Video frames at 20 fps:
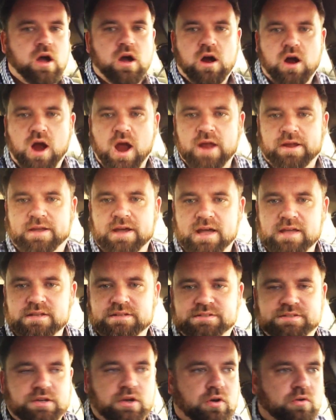All right, guys,
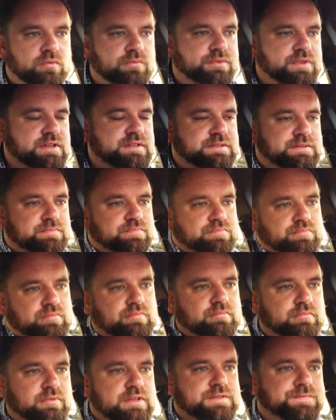so this,
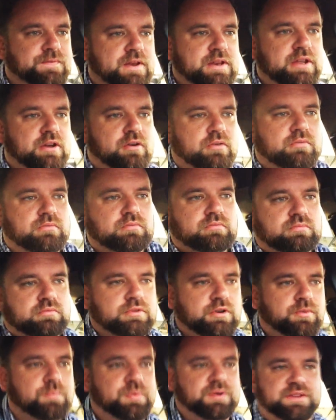this video
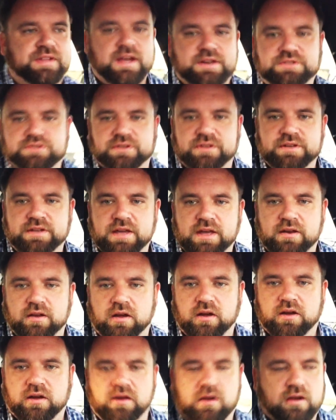could potentially get
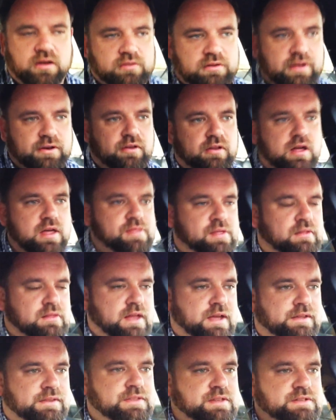a, a little on the
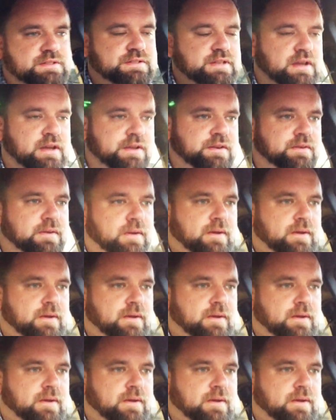lengthy side.